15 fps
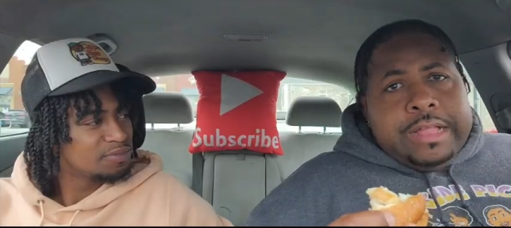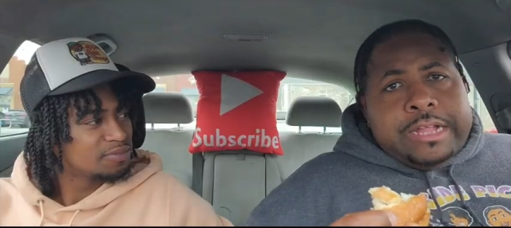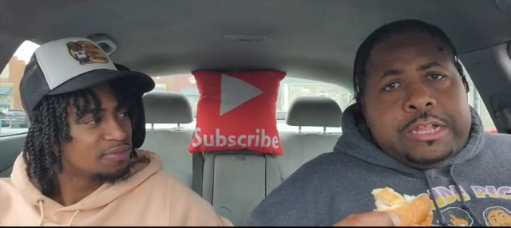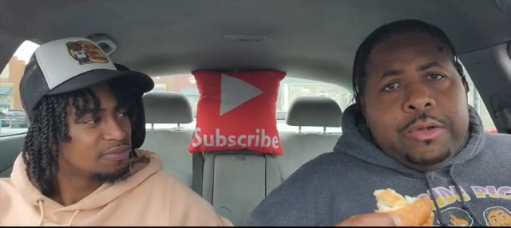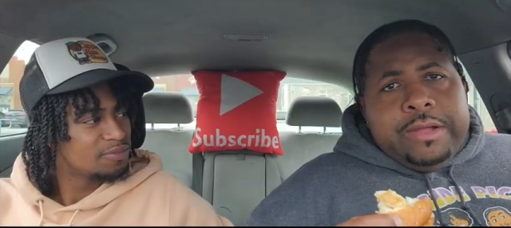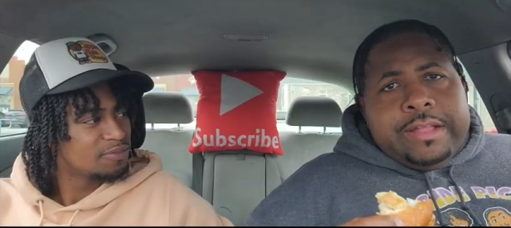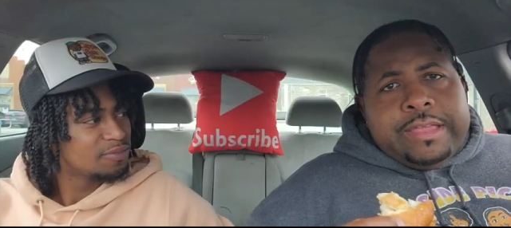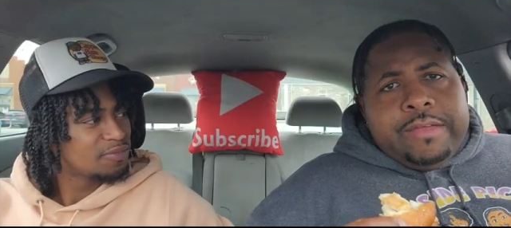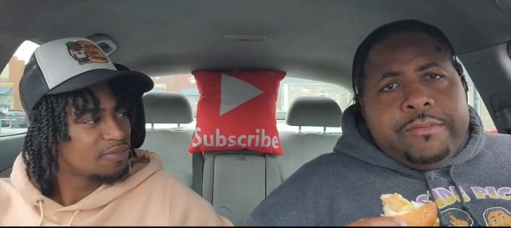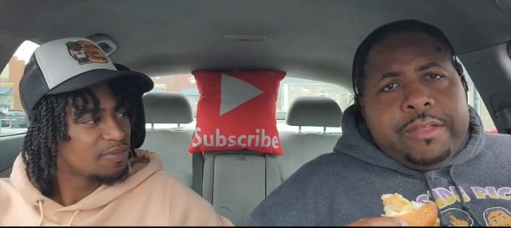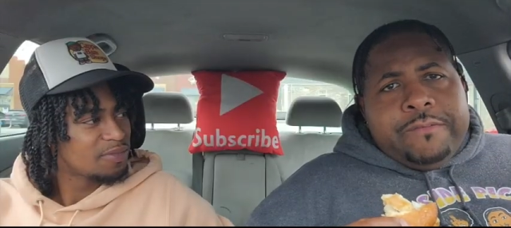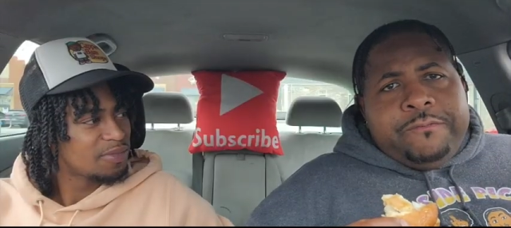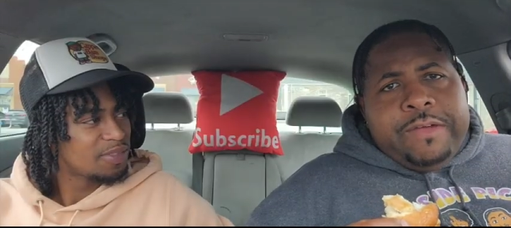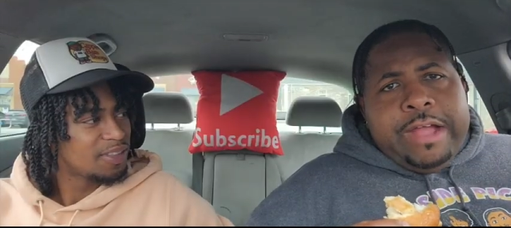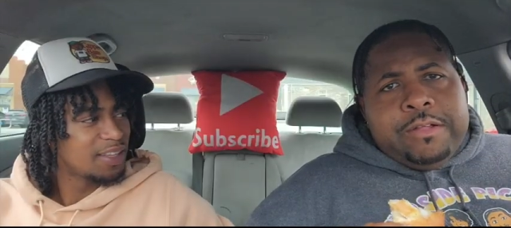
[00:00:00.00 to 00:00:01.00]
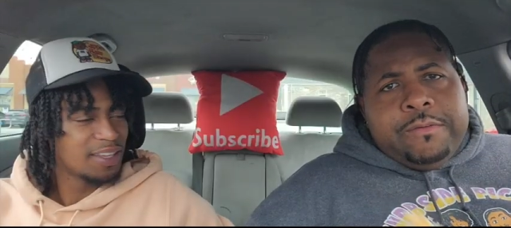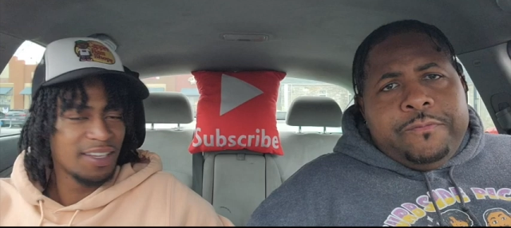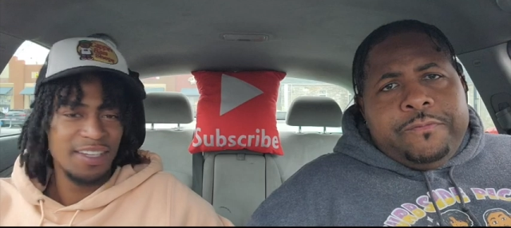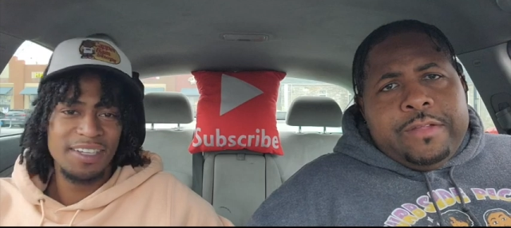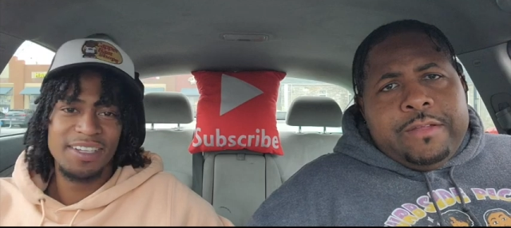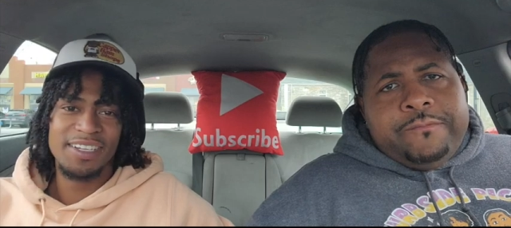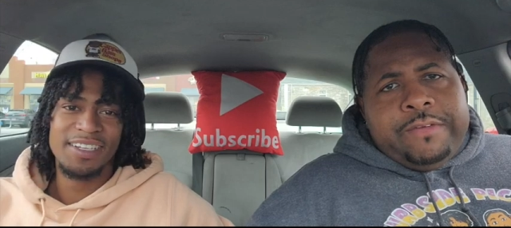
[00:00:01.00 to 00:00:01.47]
Speaker 1: Let's go ahead and give you the final
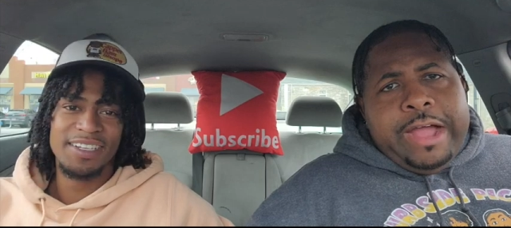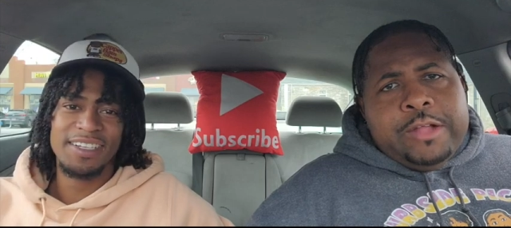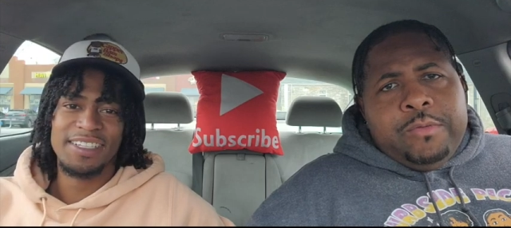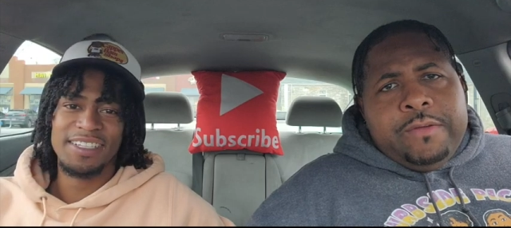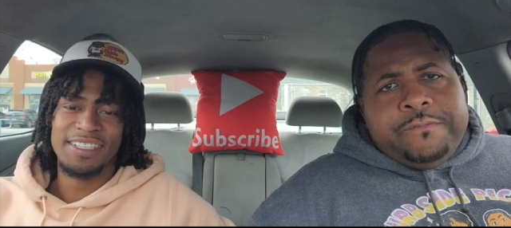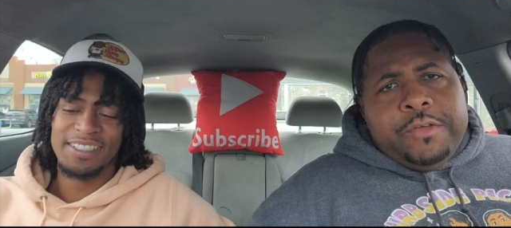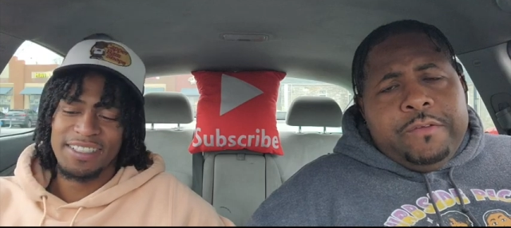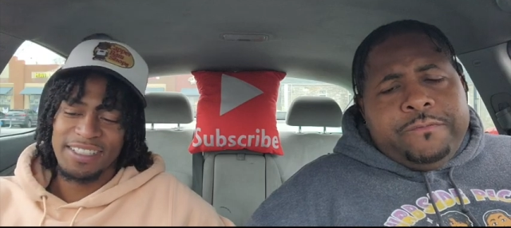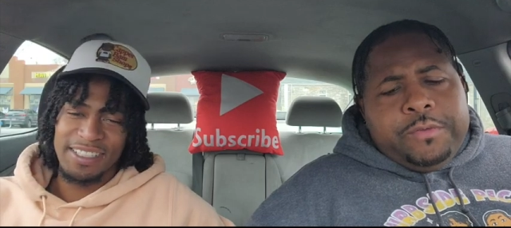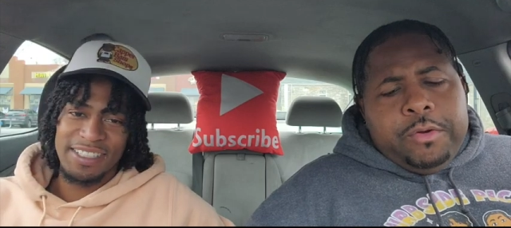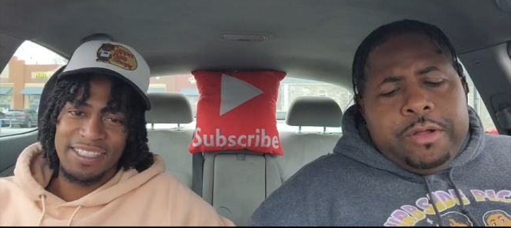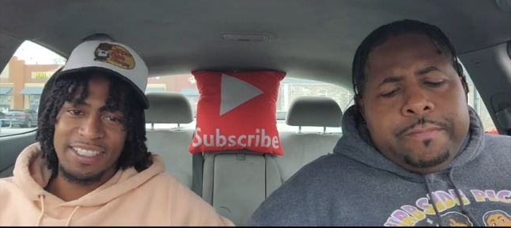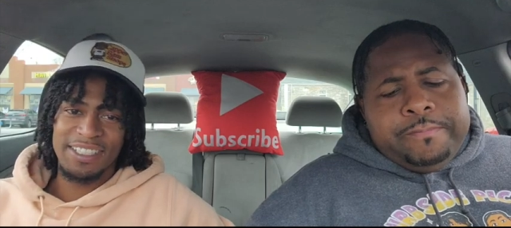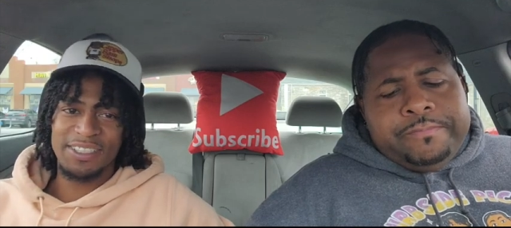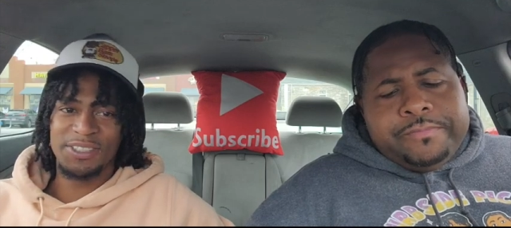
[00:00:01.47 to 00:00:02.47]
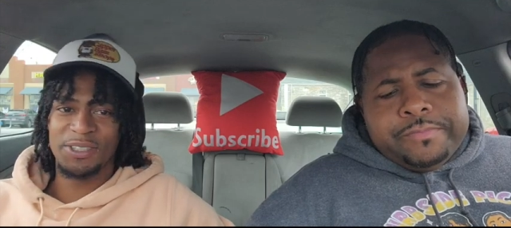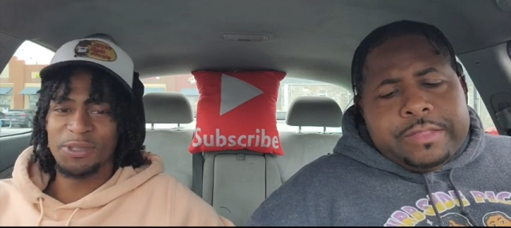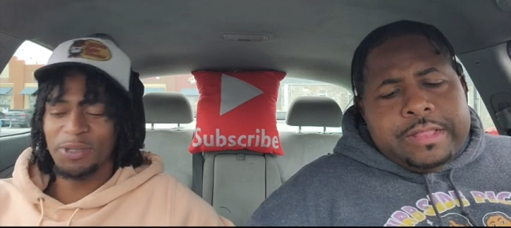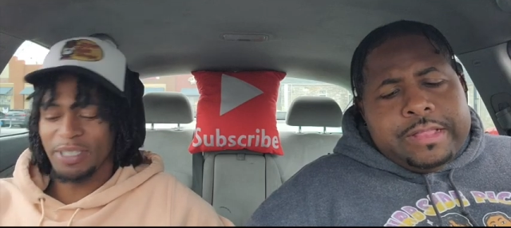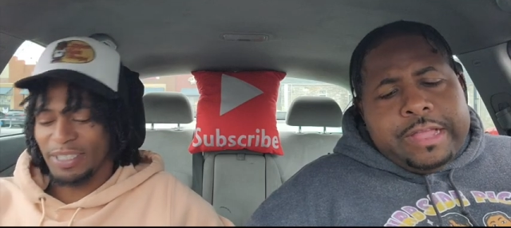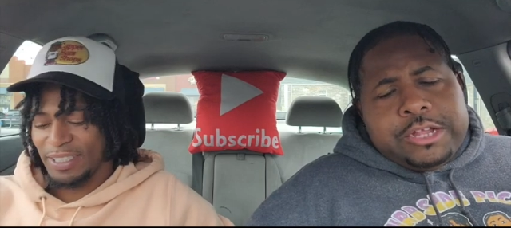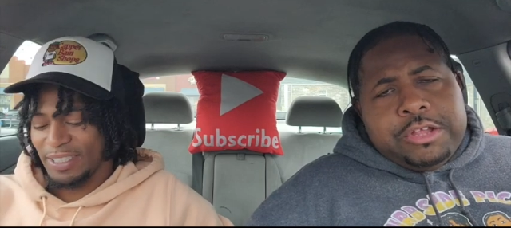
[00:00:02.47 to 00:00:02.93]
the final review for it. And let's
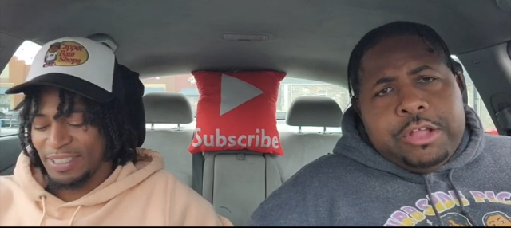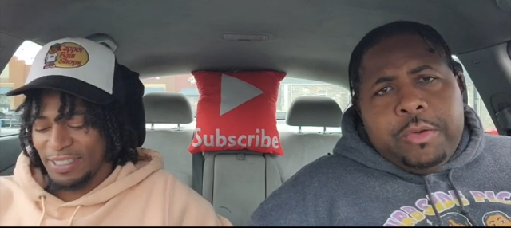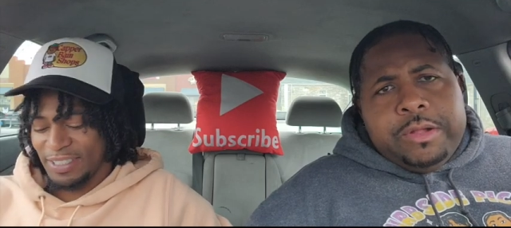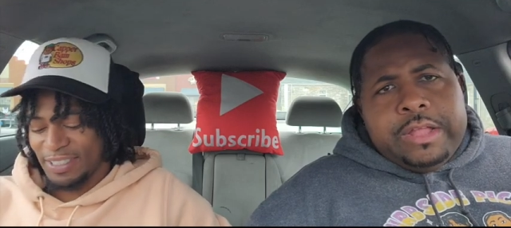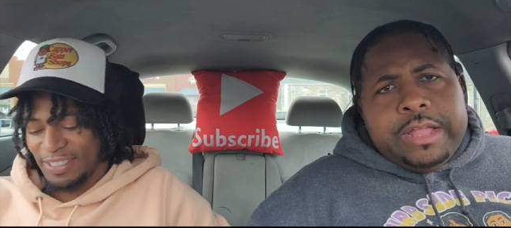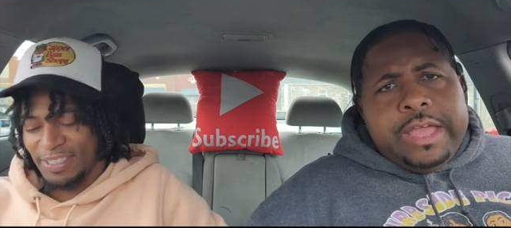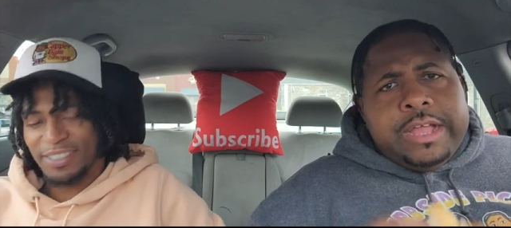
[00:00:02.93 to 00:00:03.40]
do it. Let you know what it